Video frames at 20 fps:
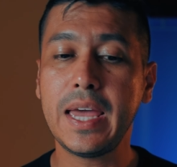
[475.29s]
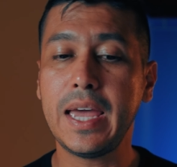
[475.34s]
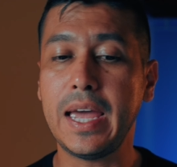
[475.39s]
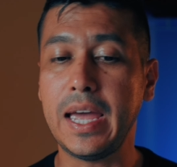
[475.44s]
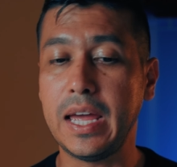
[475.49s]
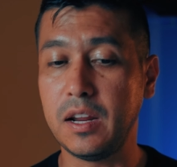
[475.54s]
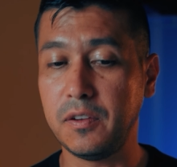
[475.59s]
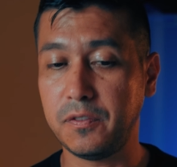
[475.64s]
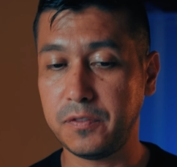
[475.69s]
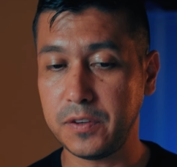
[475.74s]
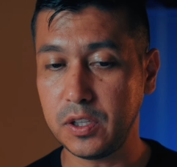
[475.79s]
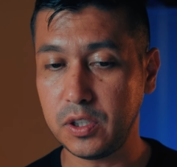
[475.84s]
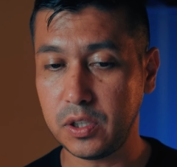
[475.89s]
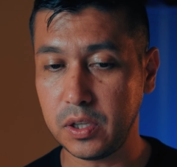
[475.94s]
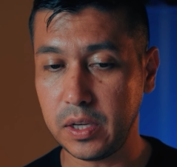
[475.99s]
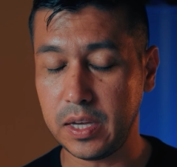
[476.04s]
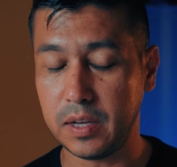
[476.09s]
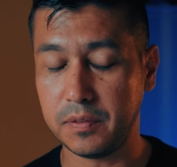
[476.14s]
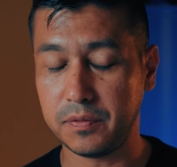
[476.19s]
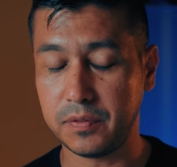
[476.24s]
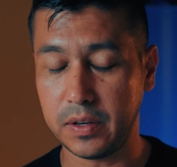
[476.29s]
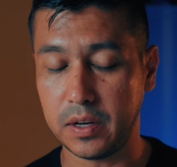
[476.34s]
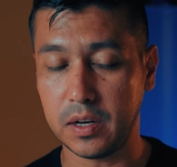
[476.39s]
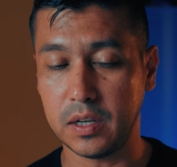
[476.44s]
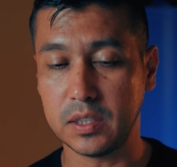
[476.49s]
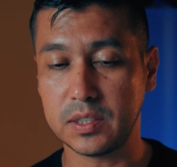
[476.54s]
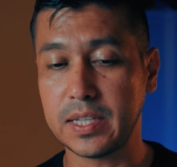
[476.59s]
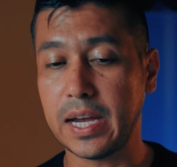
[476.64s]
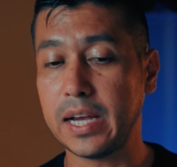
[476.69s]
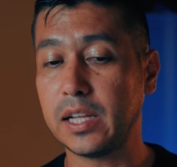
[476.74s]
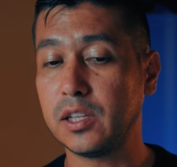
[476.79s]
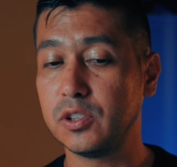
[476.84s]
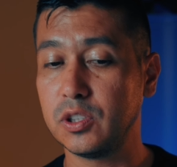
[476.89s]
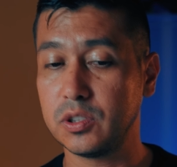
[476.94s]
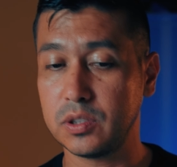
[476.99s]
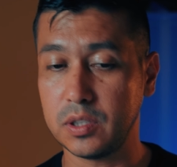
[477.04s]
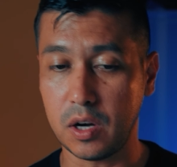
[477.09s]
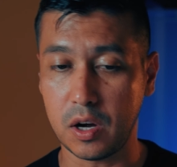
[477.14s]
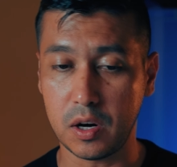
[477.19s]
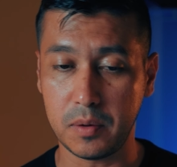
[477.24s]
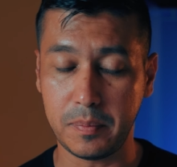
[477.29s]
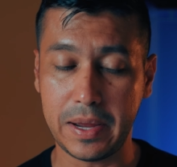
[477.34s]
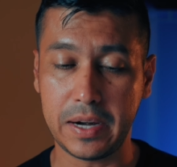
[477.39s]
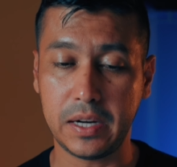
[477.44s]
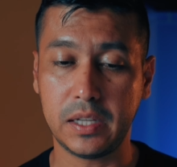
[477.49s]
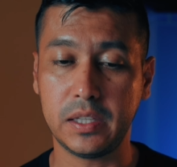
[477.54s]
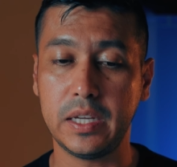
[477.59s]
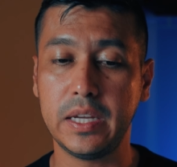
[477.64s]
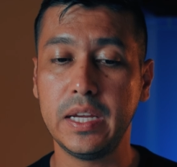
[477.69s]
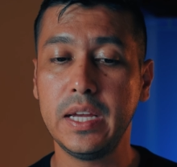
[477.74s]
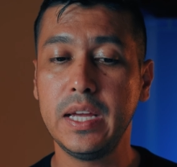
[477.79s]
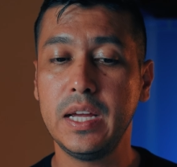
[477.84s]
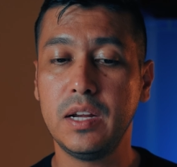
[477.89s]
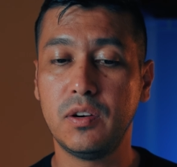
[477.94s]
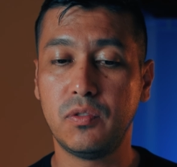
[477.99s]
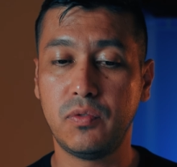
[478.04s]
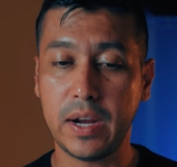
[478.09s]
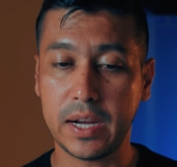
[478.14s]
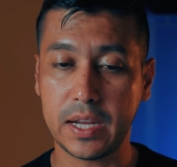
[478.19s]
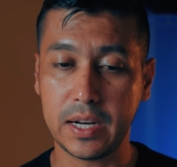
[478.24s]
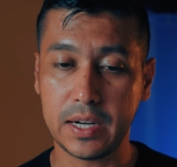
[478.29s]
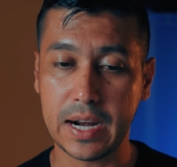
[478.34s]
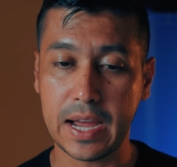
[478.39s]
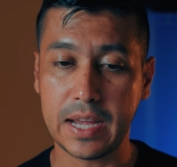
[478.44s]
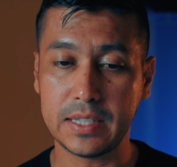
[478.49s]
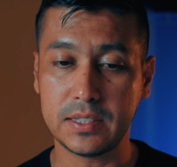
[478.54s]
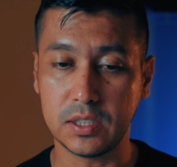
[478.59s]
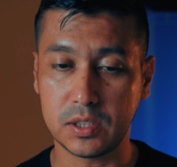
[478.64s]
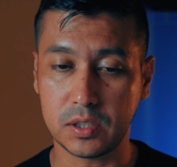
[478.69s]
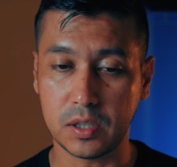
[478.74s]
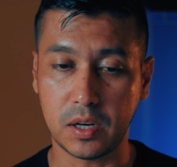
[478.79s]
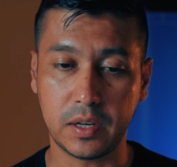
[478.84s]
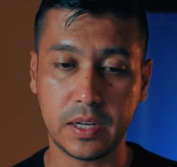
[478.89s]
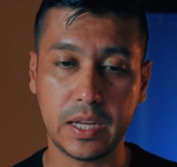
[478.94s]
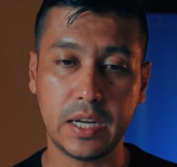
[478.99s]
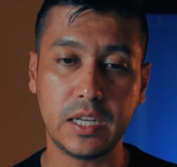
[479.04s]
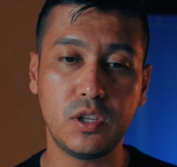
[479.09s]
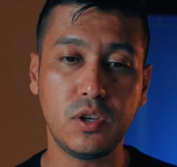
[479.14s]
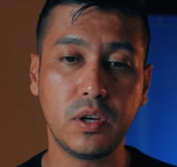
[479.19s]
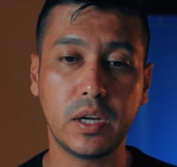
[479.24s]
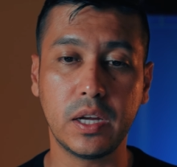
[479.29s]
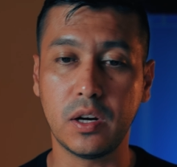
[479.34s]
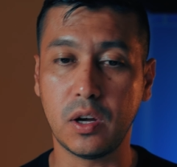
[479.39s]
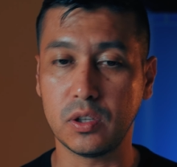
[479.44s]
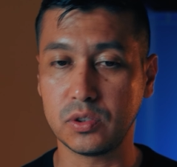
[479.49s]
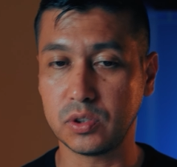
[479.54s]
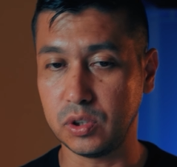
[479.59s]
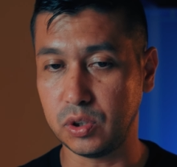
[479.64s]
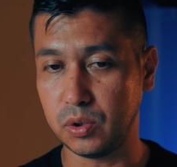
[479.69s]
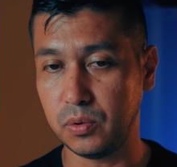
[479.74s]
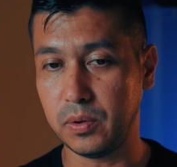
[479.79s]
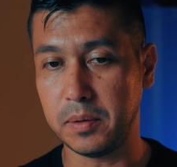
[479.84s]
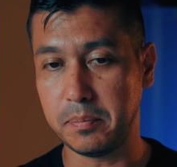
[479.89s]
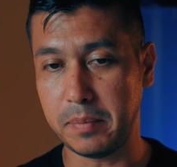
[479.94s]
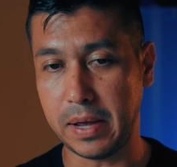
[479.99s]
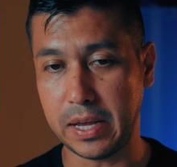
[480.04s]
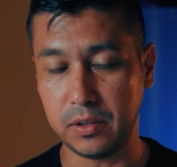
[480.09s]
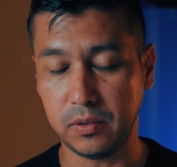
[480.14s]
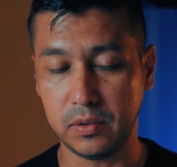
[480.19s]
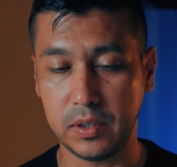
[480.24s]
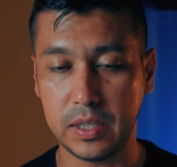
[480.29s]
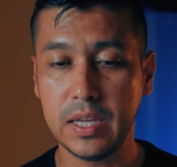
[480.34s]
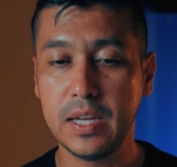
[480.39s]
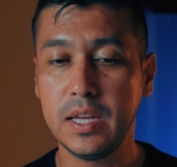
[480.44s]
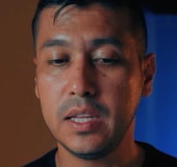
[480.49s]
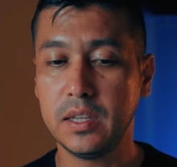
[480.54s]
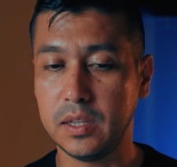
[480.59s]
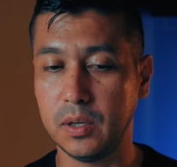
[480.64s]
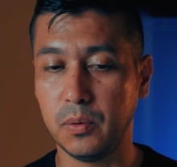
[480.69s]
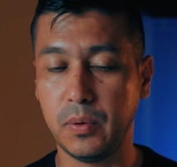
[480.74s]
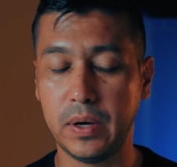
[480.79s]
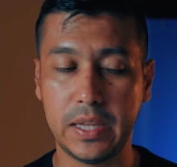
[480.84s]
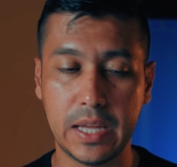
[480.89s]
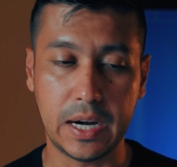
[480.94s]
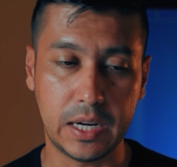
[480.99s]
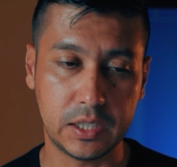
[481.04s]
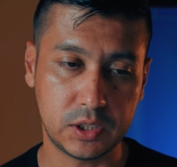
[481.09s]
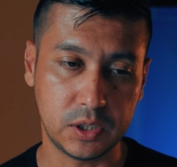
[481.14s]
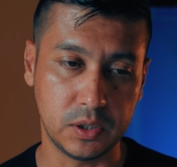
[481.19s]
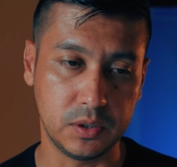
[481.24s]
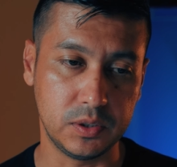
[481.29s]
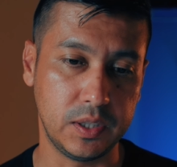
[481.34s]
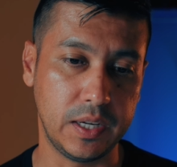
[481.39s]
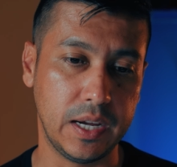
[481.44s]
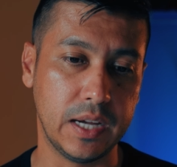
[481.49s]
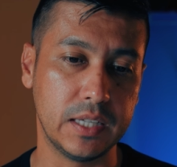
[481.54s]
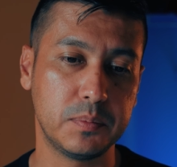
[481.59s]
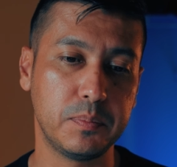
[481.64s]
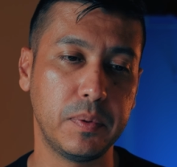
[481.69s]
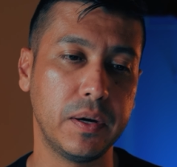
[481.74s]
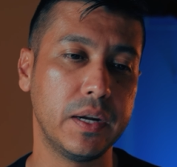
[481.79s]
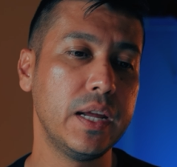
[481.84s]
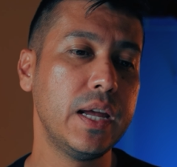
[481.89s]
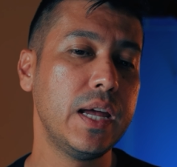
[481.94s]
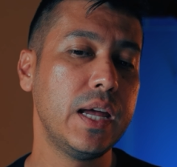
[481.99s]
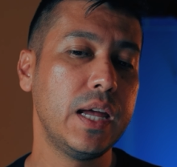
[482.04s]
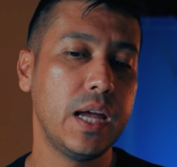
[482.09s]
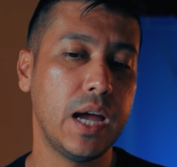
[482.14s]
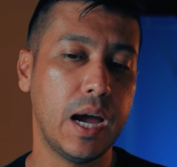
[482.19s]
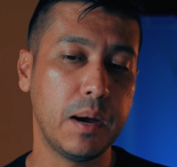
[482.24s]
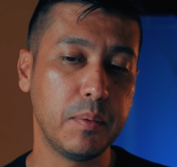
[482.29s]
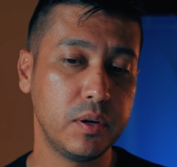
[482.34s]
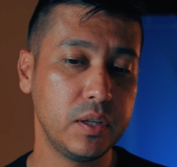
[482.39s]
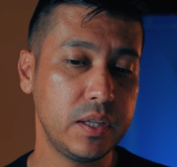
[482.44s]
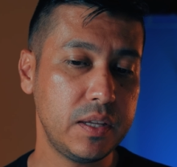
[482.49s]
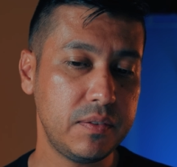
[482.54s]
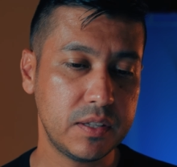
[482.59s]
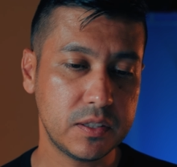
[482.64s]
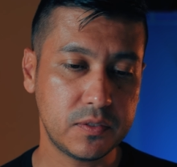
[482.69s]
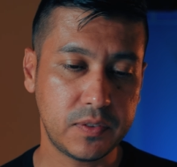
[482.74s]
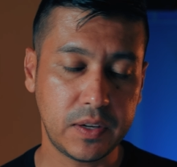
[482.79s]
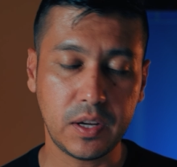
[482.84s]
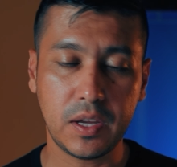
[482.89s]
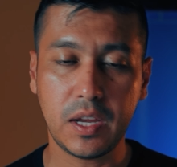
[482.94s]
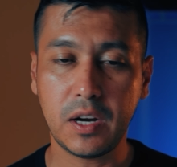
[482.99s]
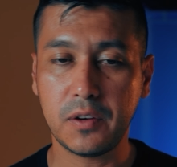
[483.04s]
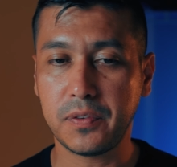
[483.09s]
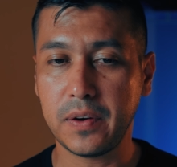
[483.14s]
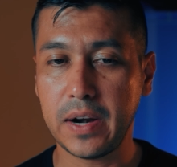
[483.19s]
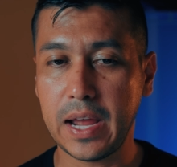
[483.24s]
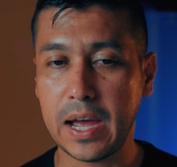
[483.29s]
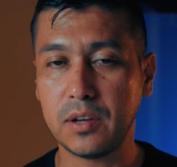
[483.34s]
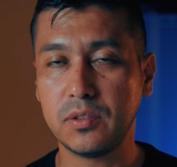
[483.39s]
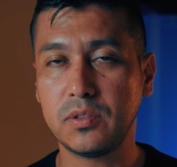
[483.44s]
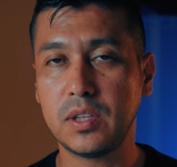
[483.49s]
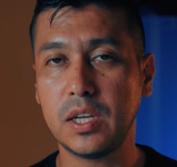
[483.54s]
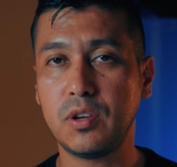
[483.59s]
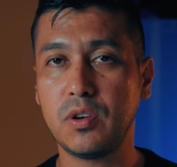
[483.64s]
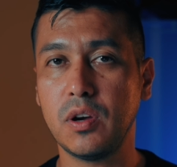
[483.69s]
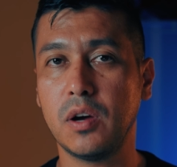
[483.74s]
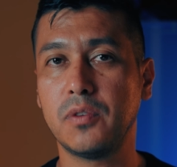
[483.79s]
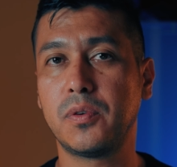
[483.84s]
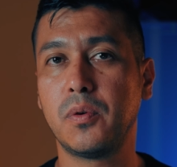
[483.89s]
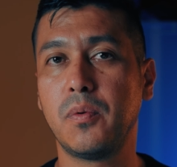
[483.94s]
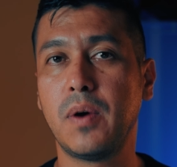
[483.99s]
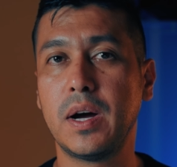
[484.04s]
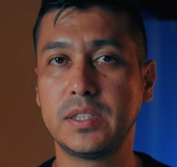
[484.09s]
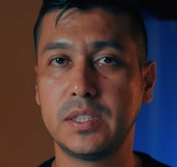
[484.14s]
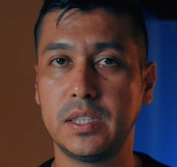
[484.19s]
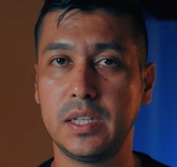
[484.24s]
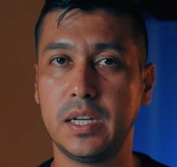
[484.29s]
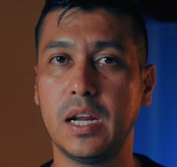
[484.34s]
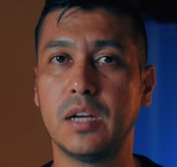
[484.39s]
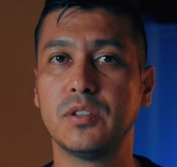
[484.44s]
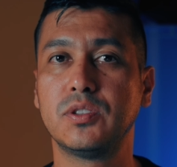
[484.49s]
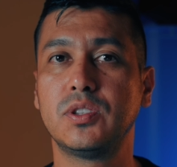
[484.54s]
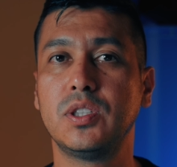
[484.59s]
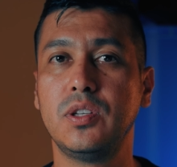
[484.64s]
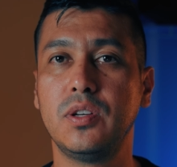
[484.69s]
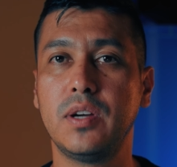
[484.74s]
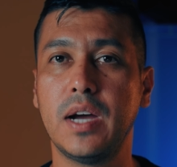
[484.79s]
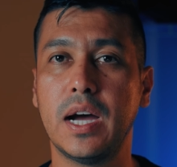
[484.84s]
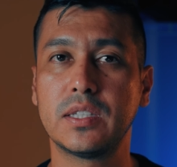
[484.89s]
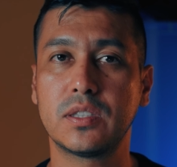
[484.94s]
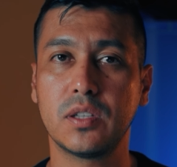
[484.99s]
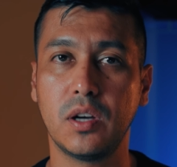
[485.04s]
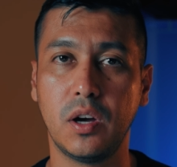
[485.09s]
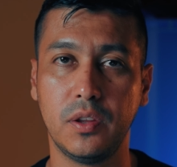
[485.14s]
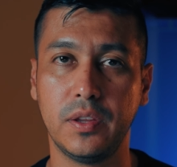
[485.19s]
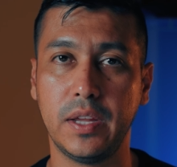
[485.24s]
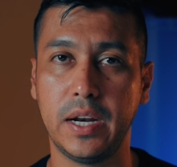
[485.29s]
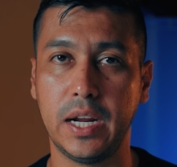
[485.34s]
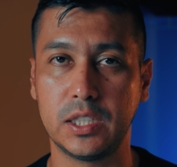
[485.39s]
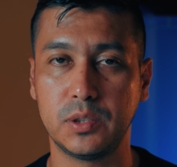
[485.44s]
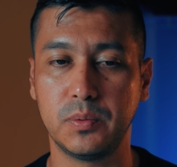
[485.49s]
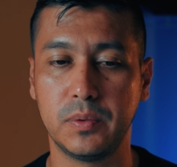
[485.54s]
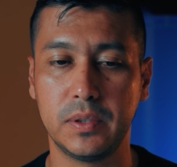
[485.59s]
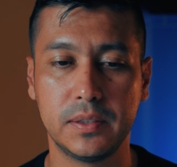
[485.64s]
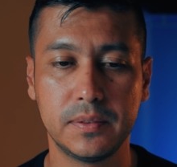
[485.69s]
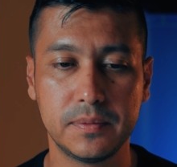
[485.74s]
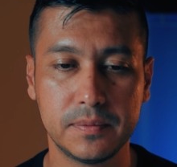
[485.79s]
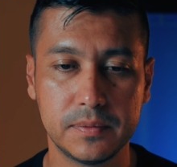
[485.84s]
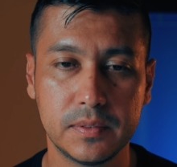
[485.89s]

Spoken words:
And if Cyclone doesn't automatically recognize the target, you can also do it manually the way I showed you guys. But I'm going to leave this video here for now. Thank you all for watching, and I'll see you guys on the next one.